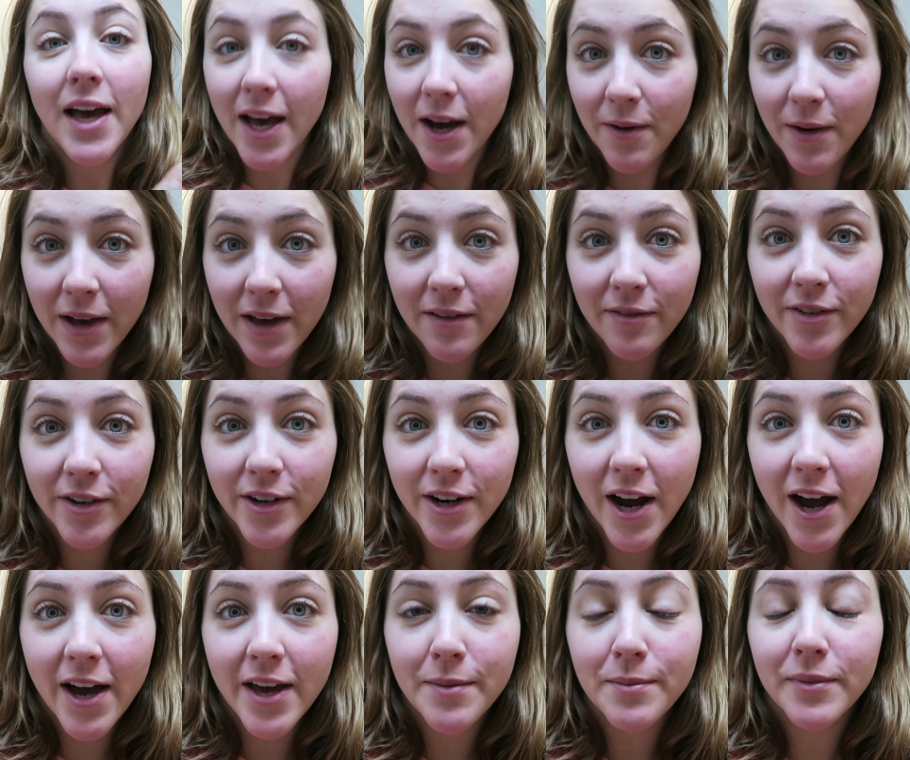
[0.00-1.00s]

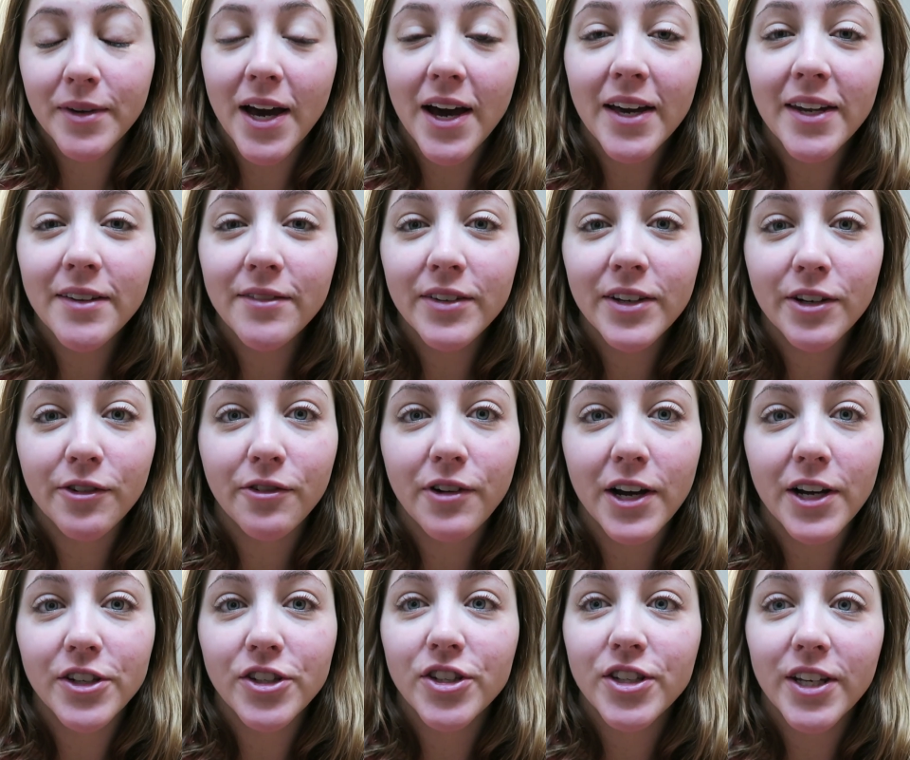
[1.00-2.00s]
However, I'm kind of in a
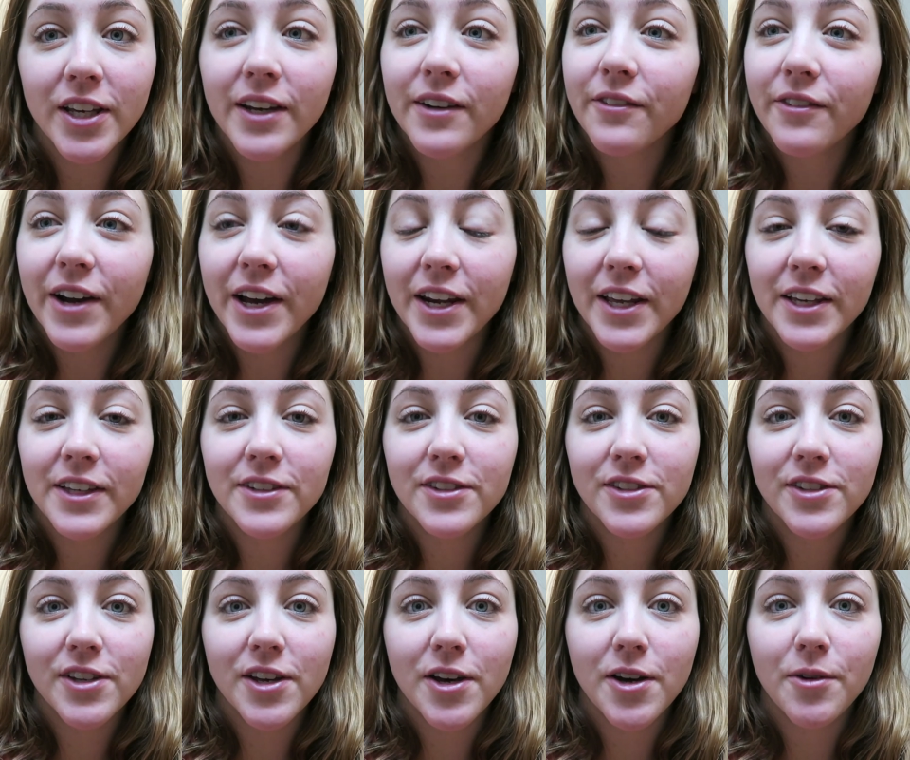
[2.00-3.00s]
rush to get ready
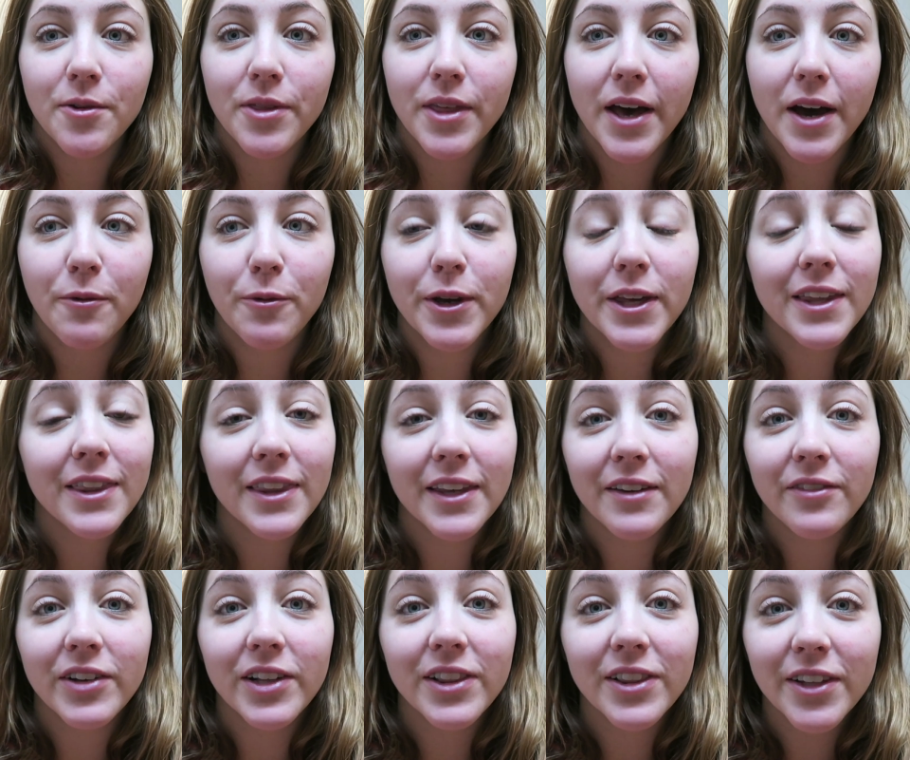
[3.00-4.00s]
so that we can
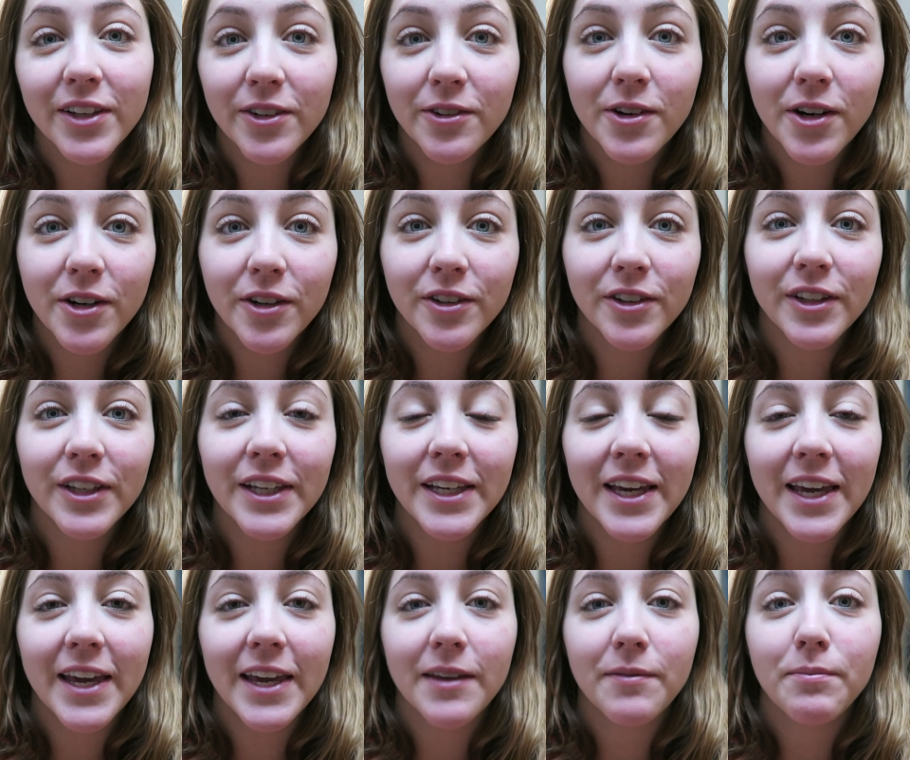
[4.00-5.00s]
leave a little
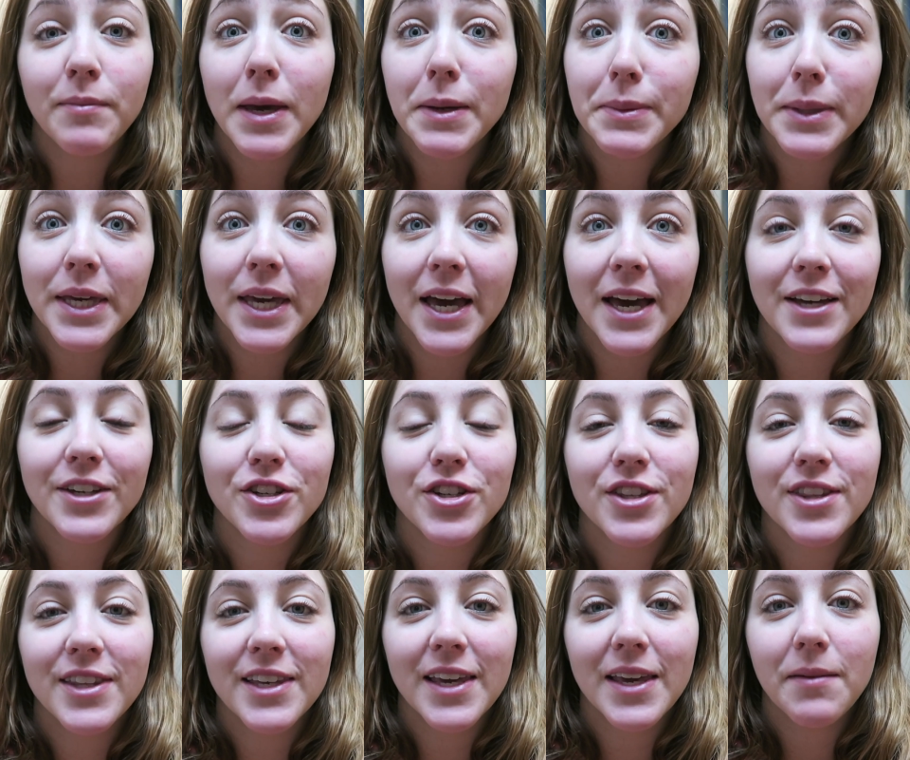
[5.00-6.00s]
early and maybe
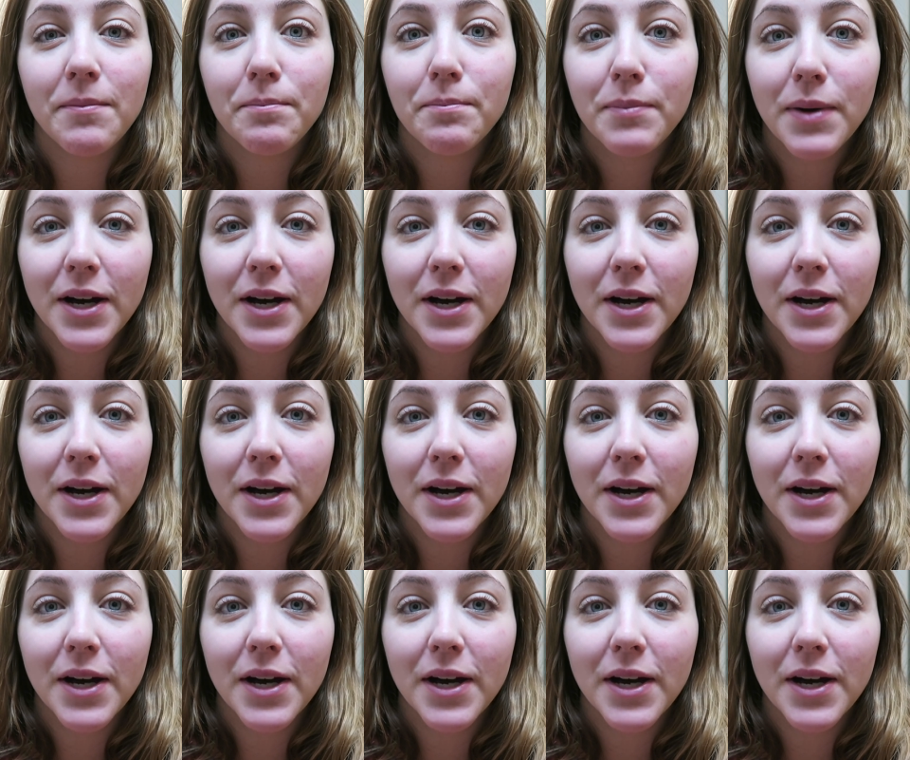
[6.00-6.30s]
catch the